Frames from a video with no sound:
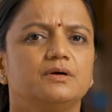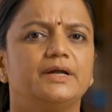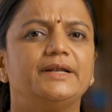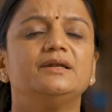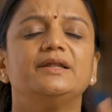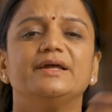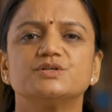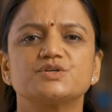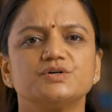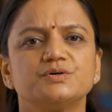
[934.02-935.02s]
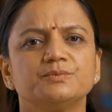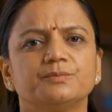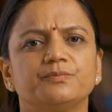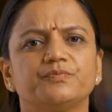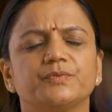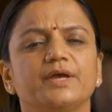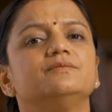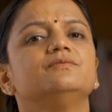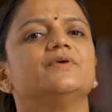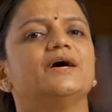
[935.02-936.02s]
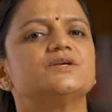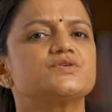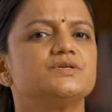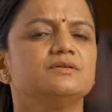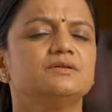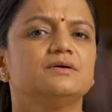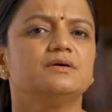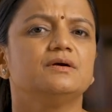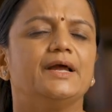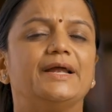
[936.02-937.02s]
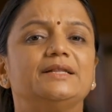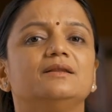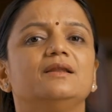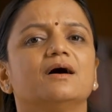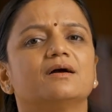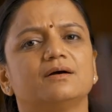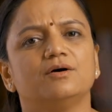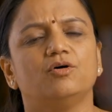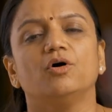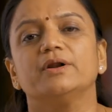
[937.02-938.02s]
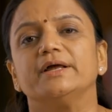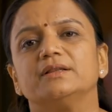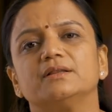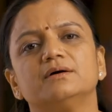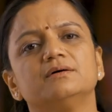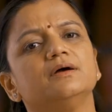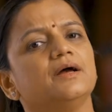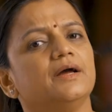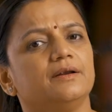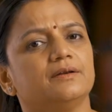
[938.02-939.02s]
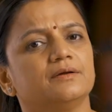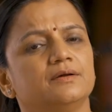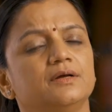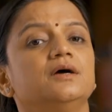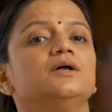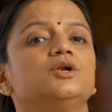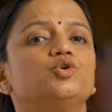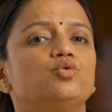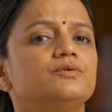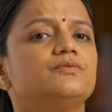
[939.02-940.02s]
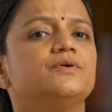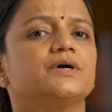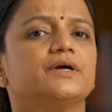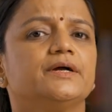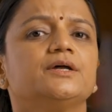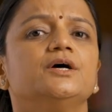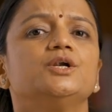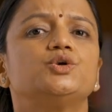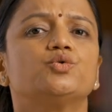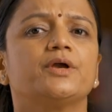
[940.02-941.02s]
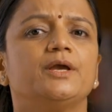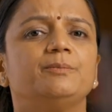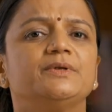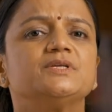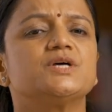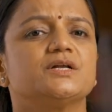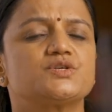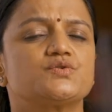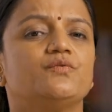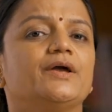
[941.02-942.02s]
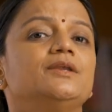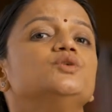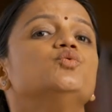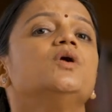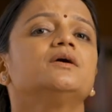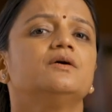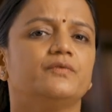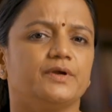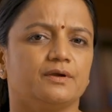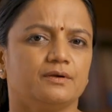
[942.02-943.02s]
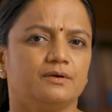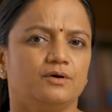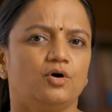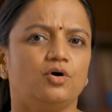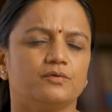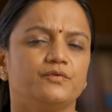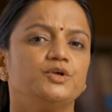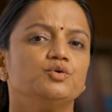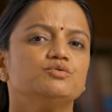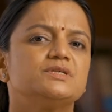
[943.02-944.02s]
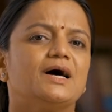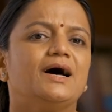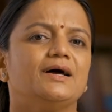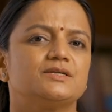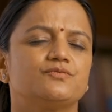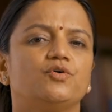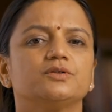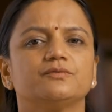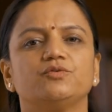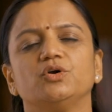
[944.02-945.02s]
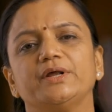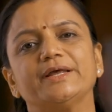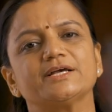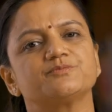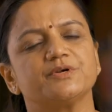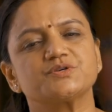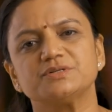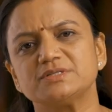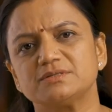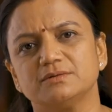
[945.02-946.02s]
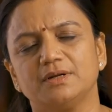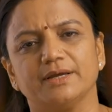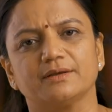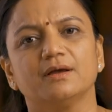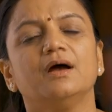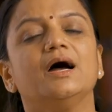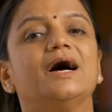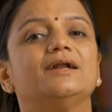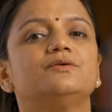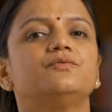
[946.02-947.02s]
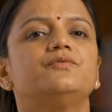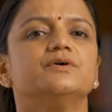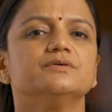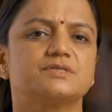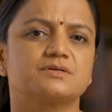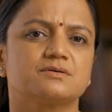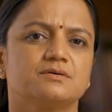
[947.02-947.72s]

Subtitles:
in danger, in fashion, in luck, or in the end. Don't forget to keep in touch while you are away, or we use at for the following expressions like at first,